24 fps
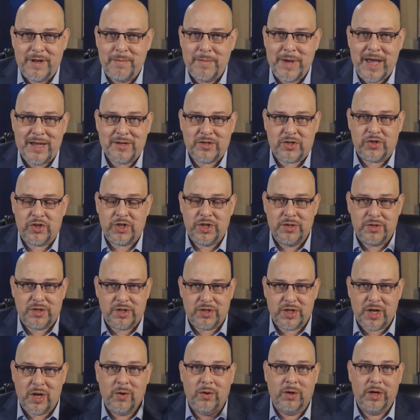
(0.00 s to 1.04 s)

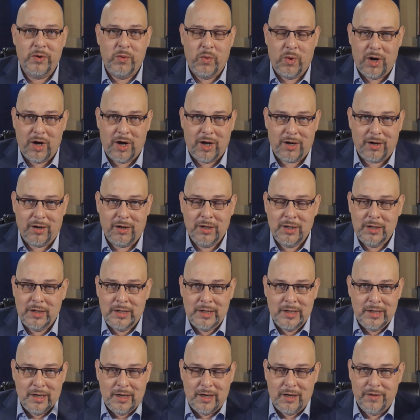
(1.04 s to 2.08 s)
Massachusetts holy water
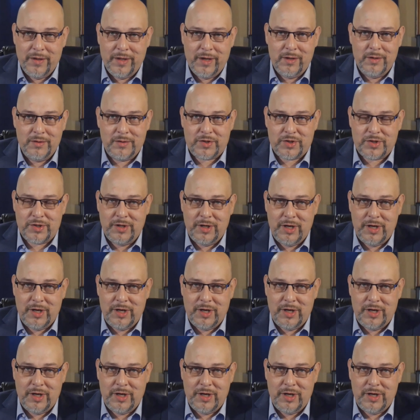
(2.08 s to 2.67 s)
on those